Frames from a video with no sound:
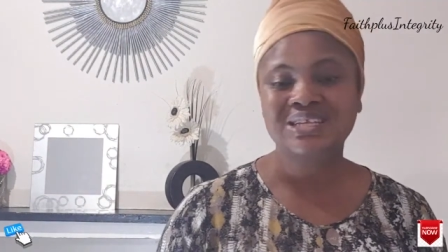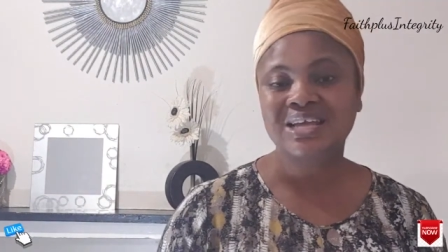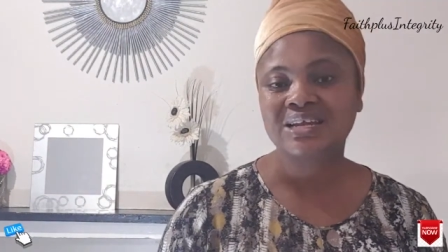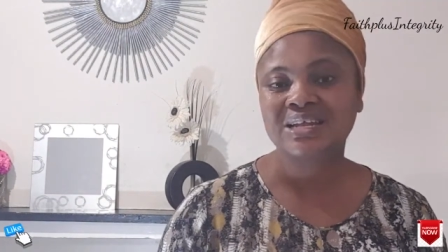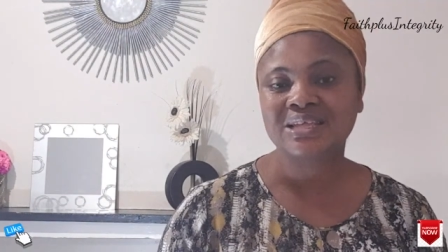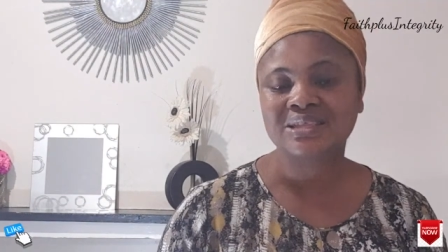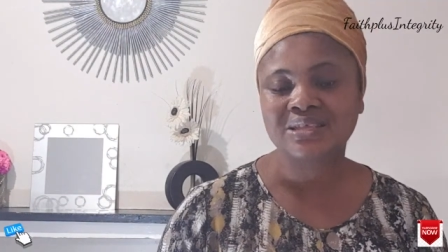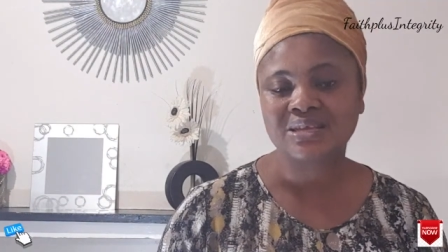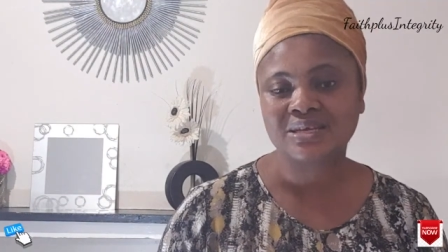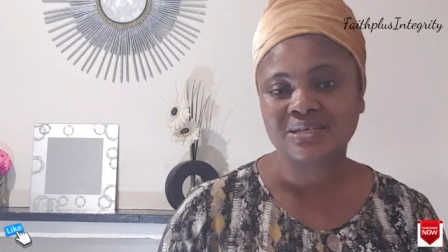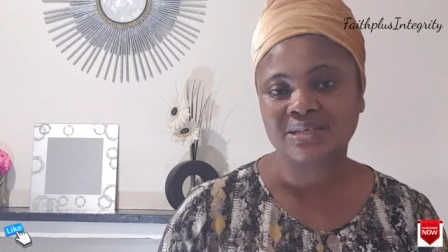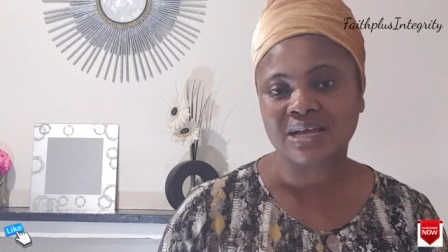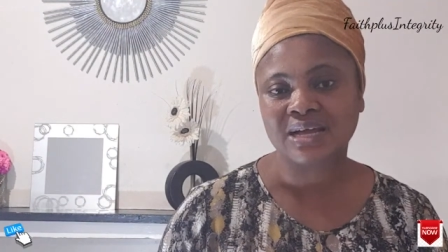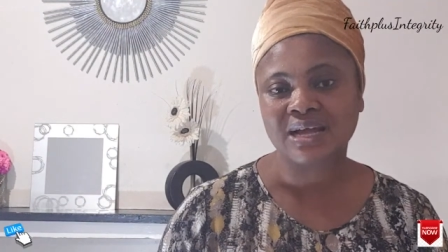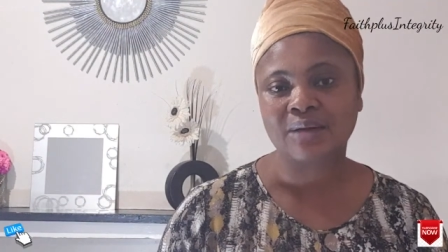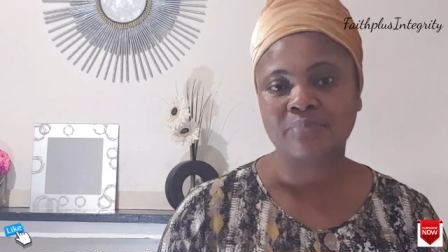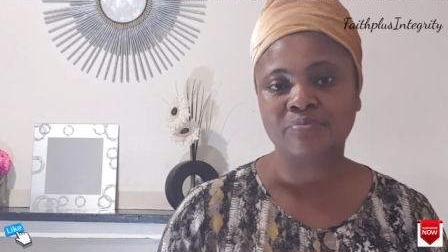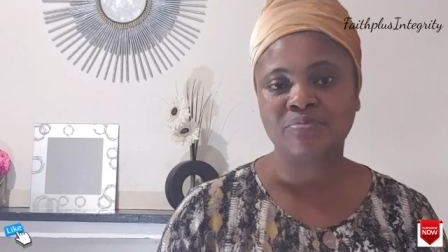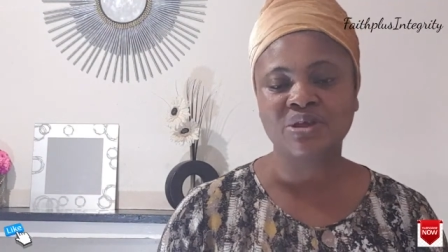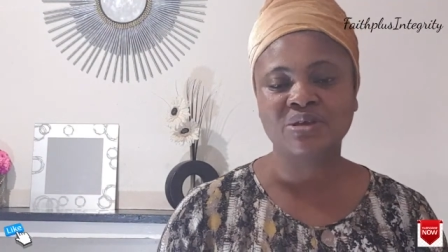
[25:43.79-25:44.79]
These are the things
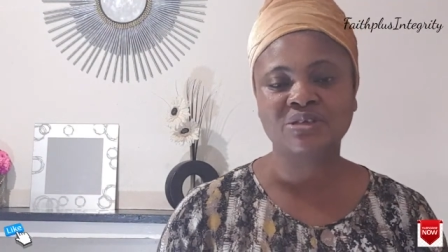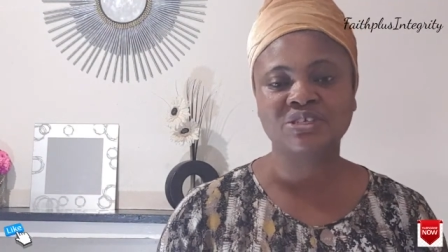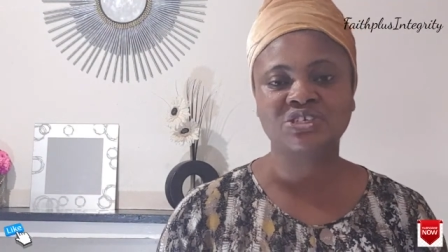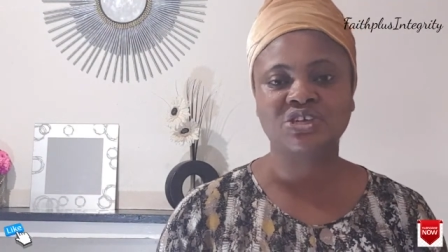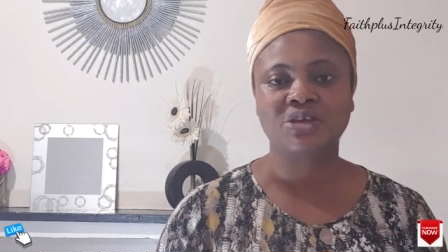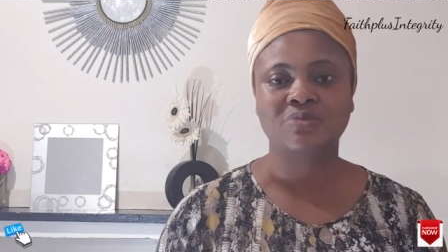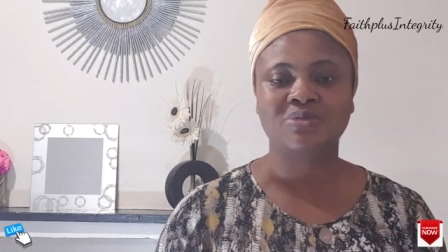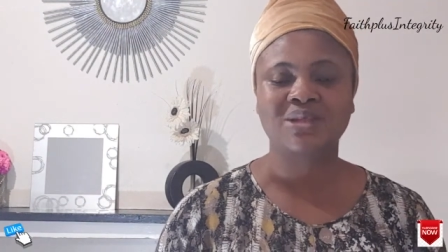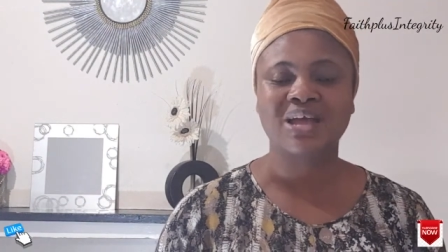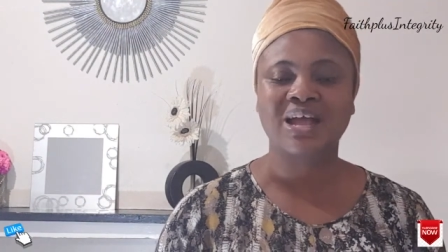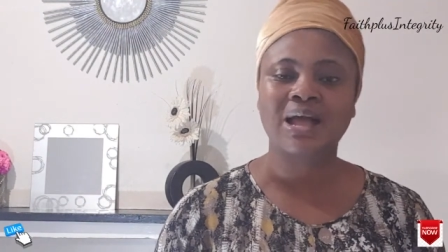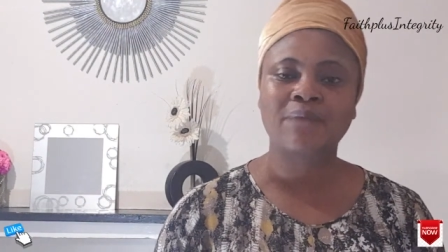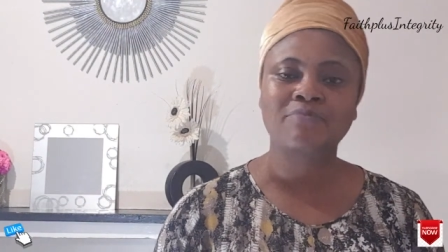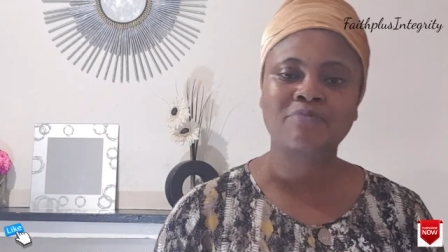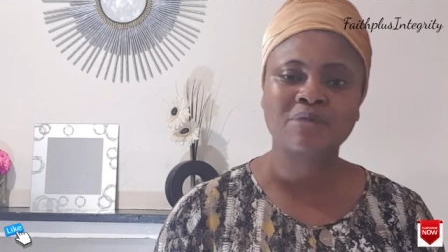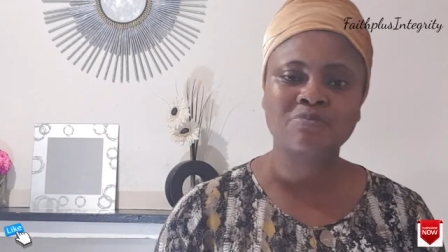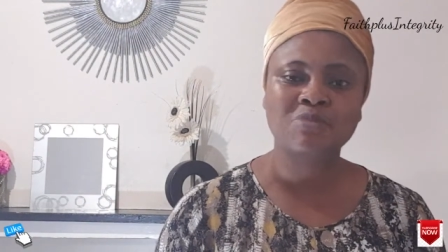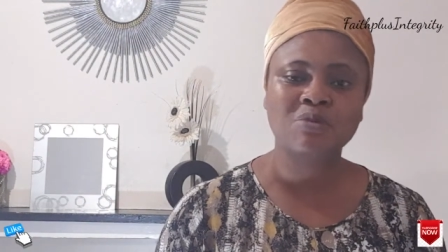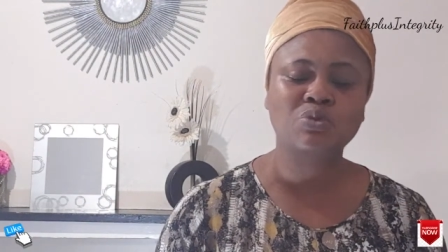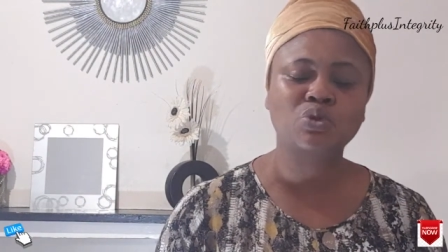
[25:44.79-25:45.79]
that can bring shame, that
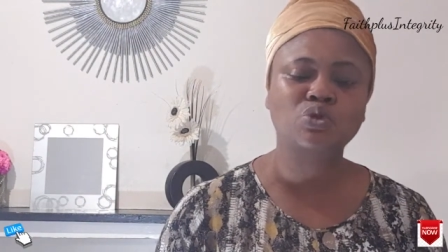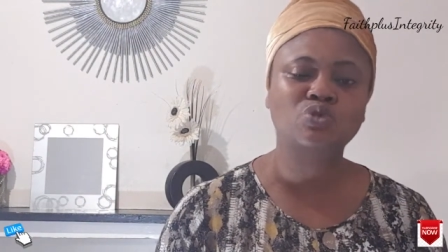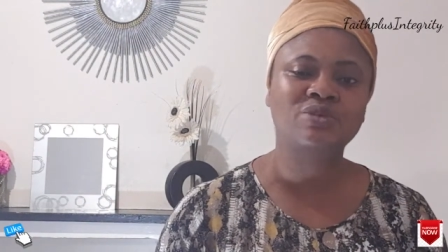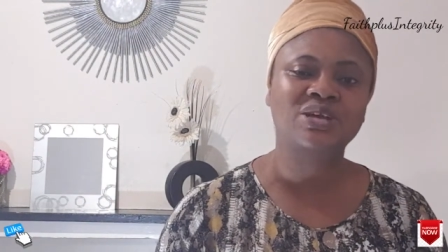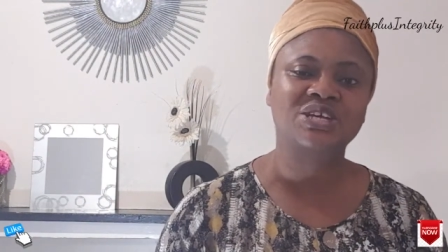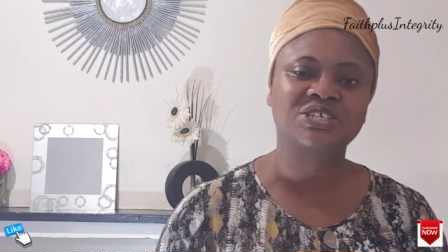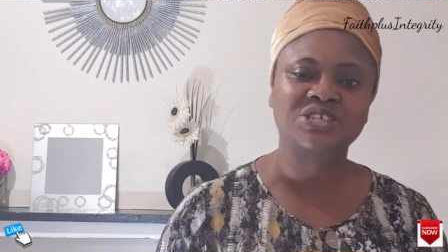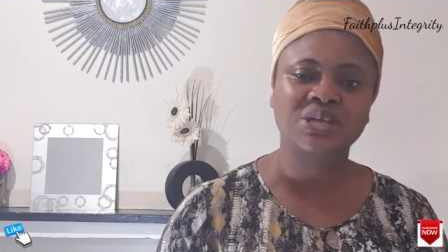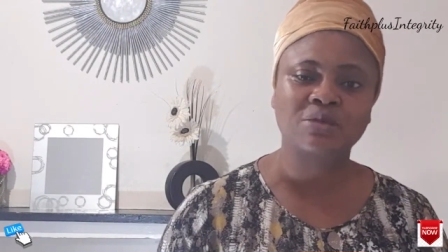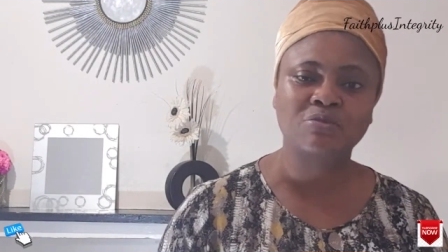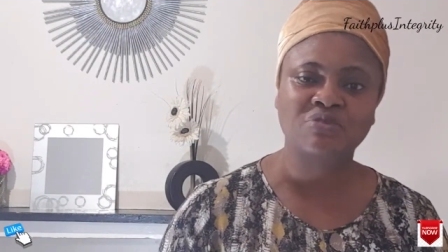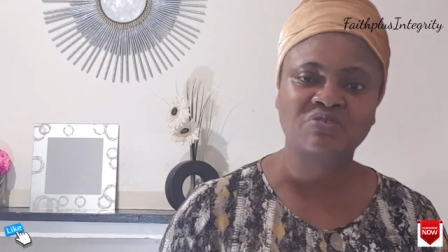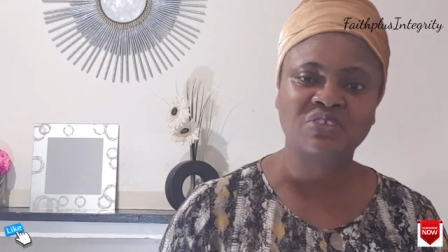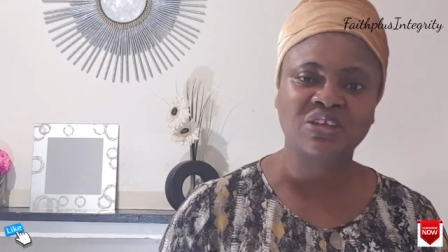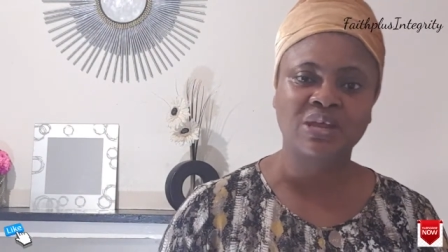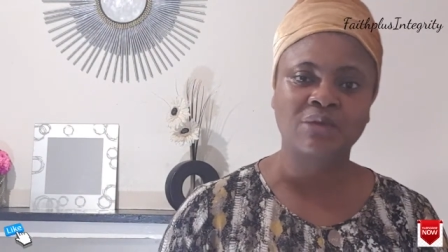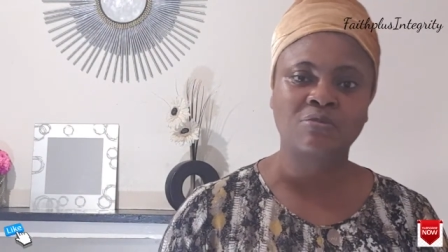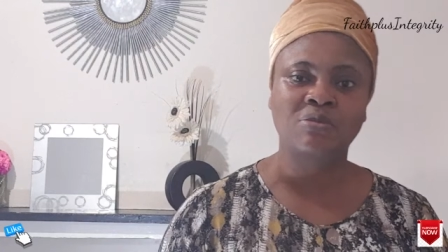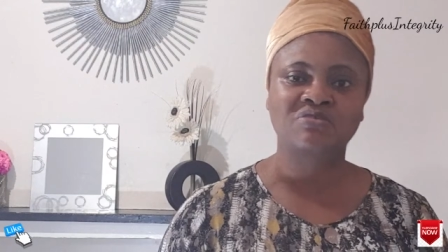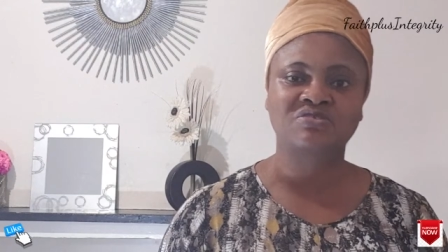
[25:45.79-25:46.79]
can make people to be ashamed of
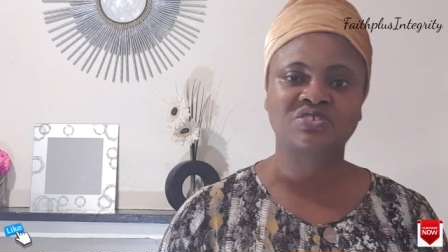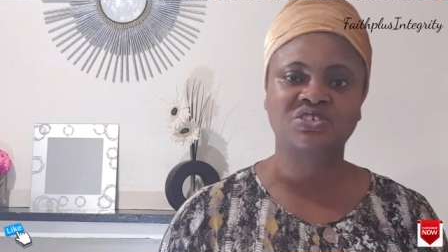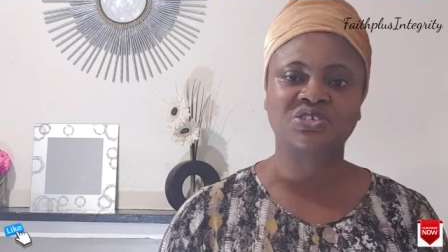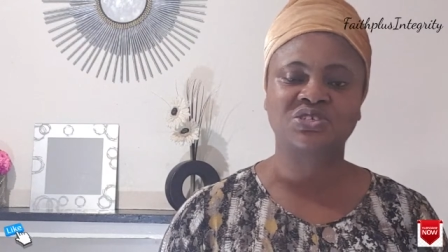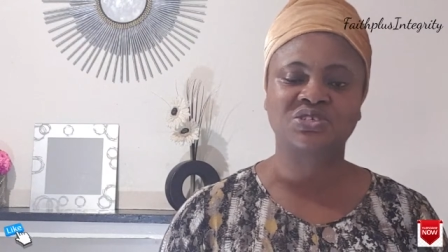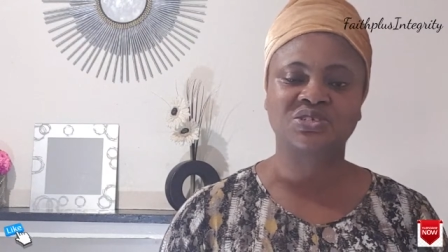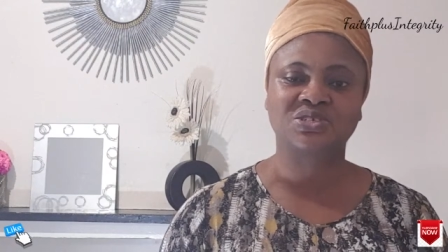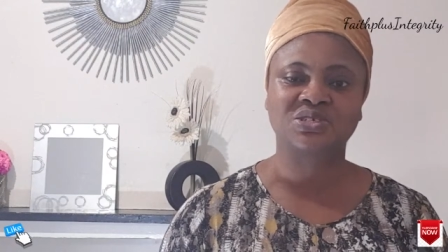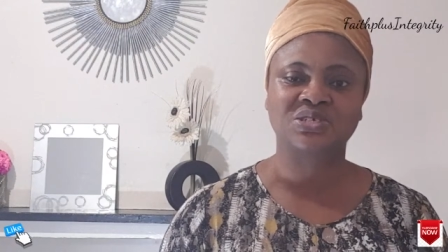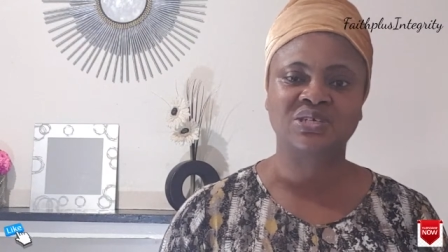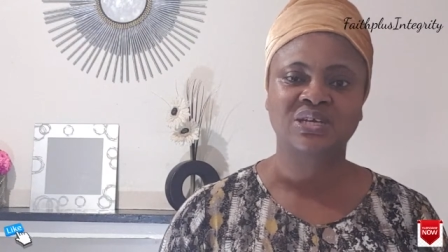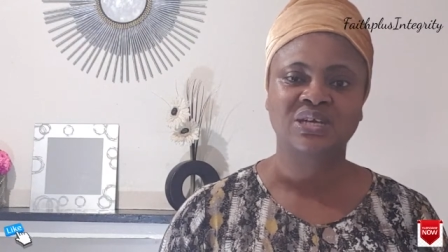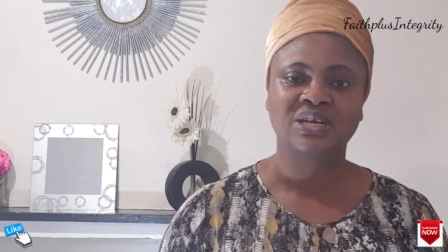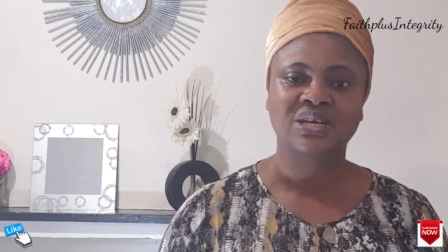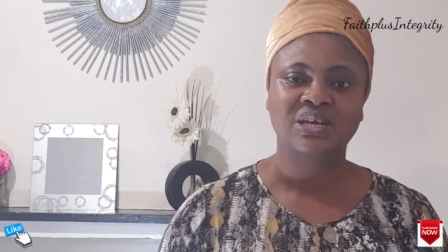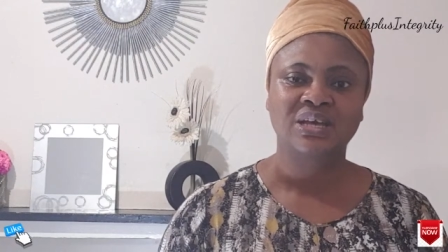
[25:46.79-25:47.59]
the name of Jesus.